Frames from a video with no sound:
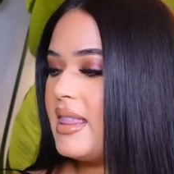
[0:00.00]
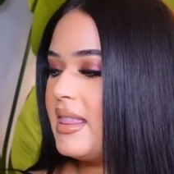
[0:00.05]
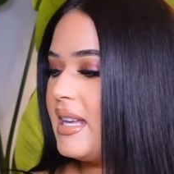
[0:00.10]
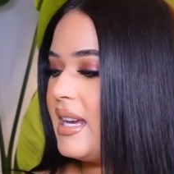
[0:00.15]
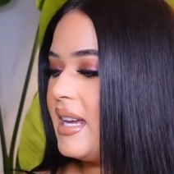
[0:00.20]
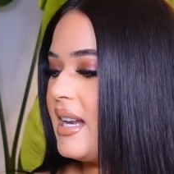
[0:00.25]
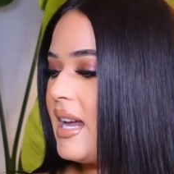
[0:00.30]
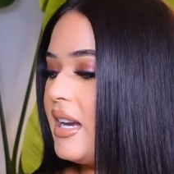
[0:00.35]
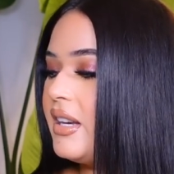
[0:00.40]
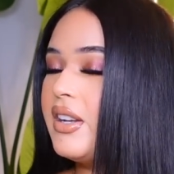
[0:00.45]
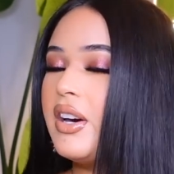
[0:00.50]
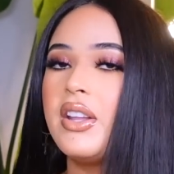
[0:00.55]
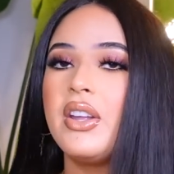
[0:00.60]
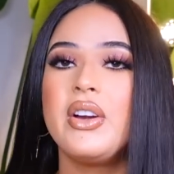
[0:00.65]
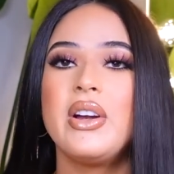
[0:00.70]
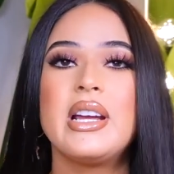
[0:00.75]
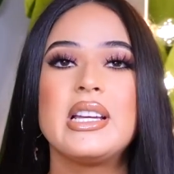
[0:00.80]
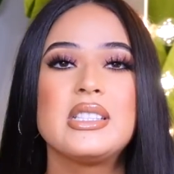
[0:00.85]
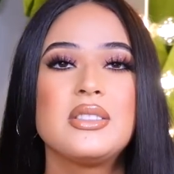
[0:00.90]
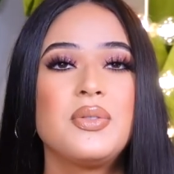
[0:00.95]
and then another
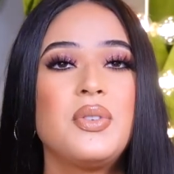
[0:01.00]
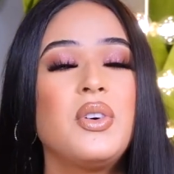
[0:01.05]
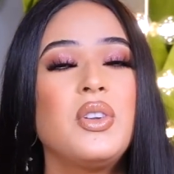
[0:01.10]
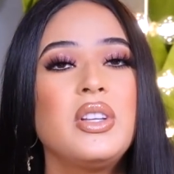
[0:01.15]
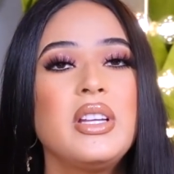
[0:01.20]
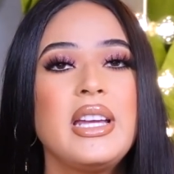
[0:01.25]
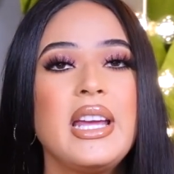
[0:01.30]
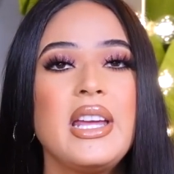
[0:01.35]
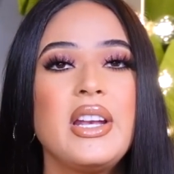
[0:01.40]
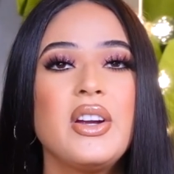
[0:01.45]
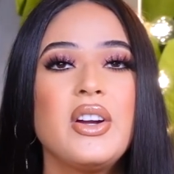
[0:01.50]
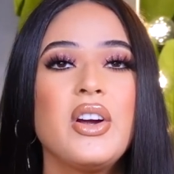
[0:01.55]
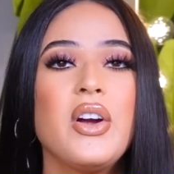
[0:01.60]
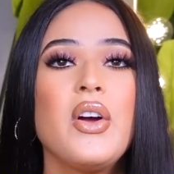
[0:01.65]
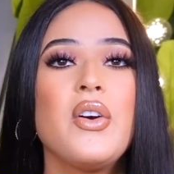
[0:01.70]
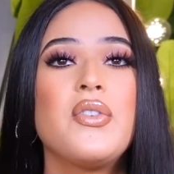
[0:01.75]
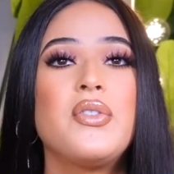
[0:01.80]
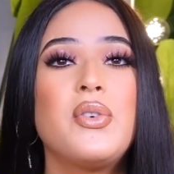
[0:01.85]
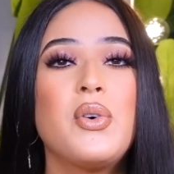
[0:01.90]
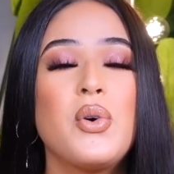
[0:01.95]

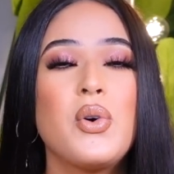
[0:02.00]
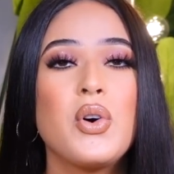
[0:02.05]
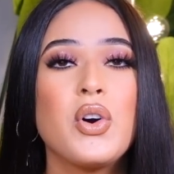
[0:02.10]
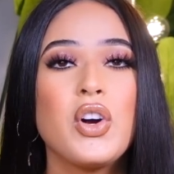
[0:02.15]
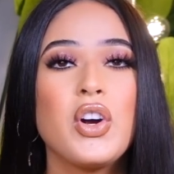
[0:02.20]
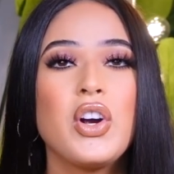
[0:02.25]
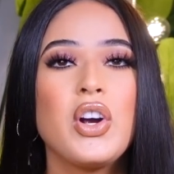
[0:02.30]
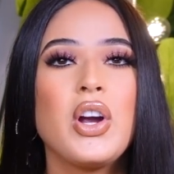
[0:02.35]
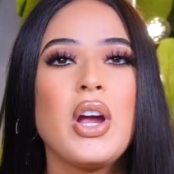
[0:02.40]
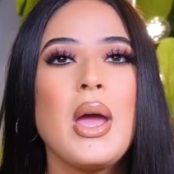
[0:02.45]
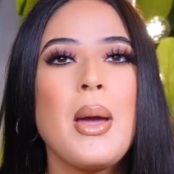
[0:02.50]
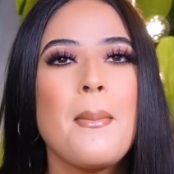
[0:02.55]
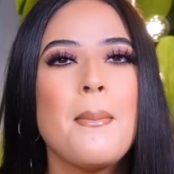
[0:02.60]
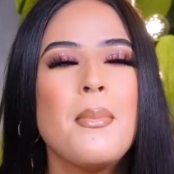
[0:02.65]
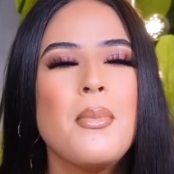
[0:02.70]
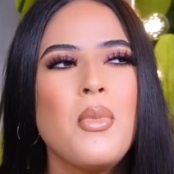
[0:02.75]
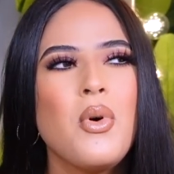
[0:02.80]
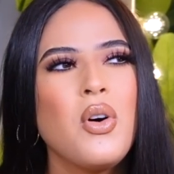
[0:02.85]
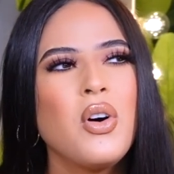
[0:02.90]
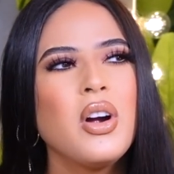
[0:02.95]
exfoliator for
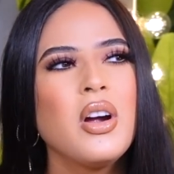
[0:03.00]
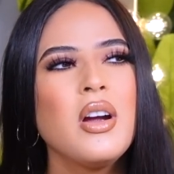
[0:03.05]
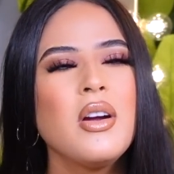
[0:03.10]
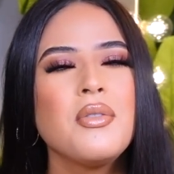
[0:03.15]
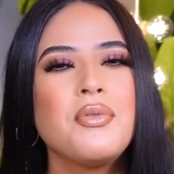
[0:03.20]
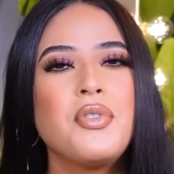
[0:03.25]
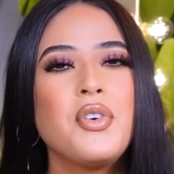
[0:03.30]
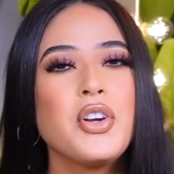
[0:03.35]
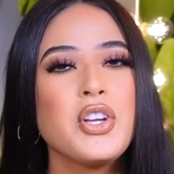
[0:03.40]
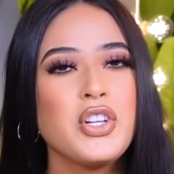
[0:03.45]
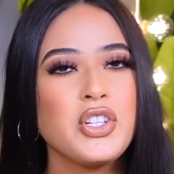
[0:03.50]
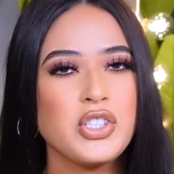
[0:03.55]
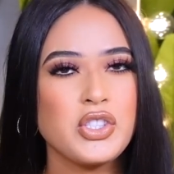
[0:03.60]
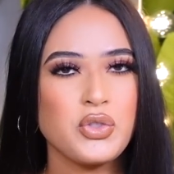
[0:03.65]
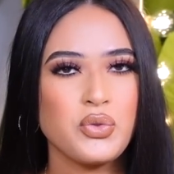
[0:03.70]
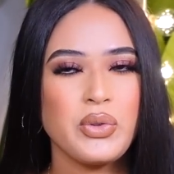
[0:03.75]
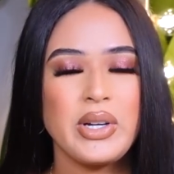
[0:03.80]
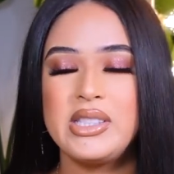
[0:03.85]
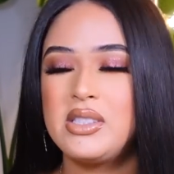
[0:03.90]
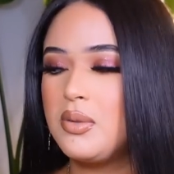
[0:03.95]
more for your
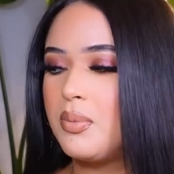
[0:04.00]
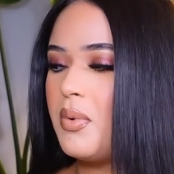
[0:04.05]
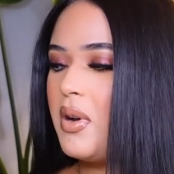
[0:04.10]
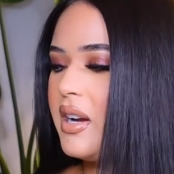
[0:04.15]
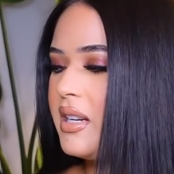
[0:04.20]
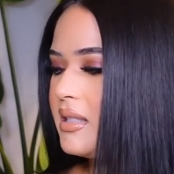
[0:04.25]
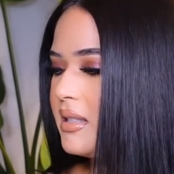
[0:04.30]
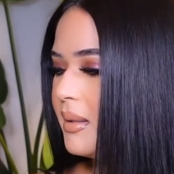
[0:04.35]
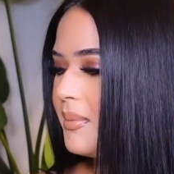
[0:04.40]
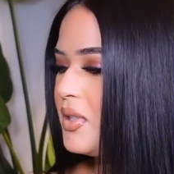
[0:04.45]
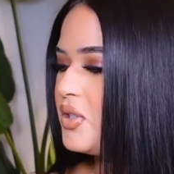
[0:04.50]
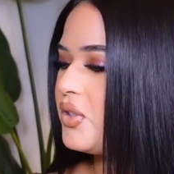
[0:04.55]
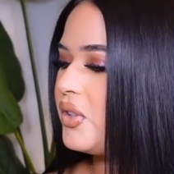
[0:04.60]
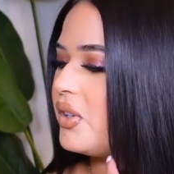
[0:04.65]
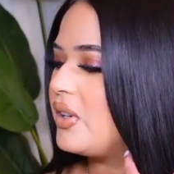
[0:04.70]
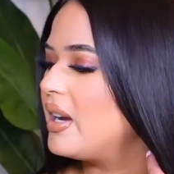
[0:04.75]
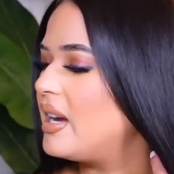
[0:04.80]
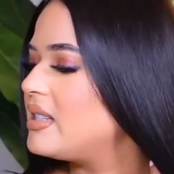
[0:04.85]
stretch marks let me show you